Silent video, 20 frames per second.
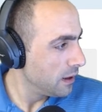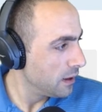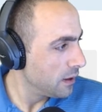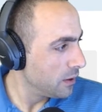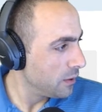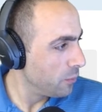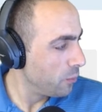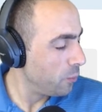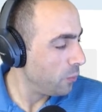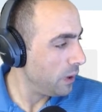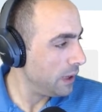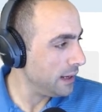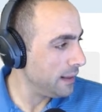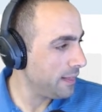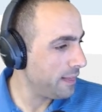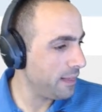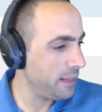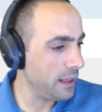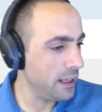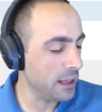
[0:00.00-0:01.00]
One
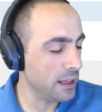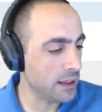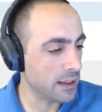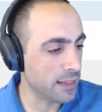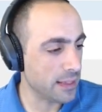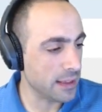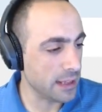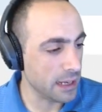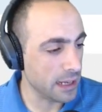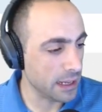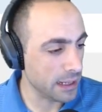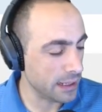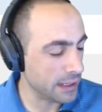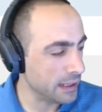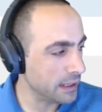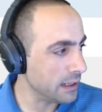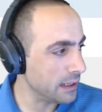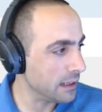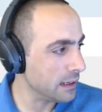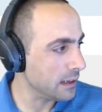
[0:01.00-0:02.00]
thing that I
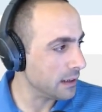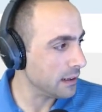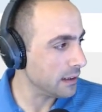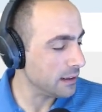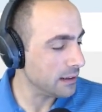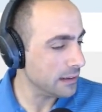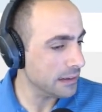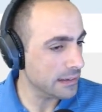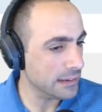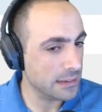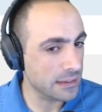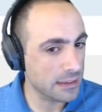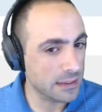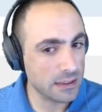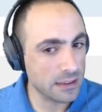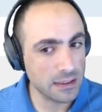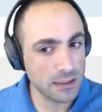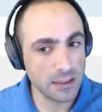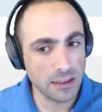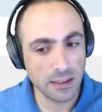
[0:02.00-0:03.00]
can
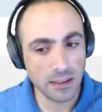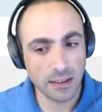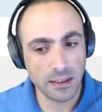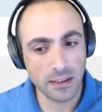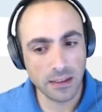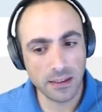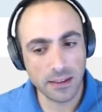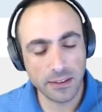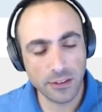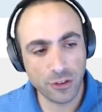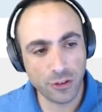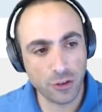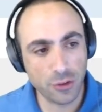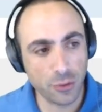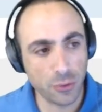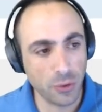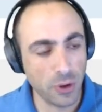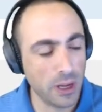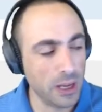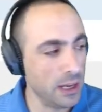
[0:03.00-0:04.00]

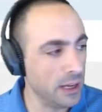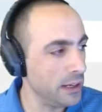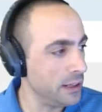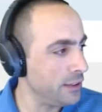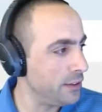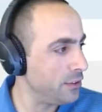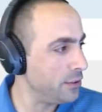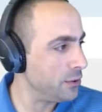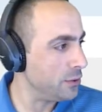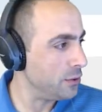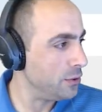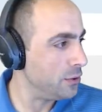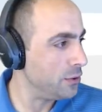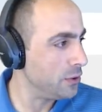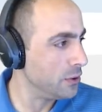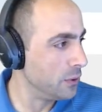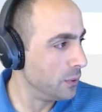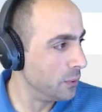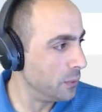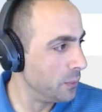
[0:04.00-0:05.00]
try to
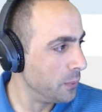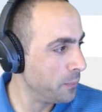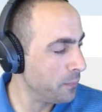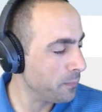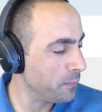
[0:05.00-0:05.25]
do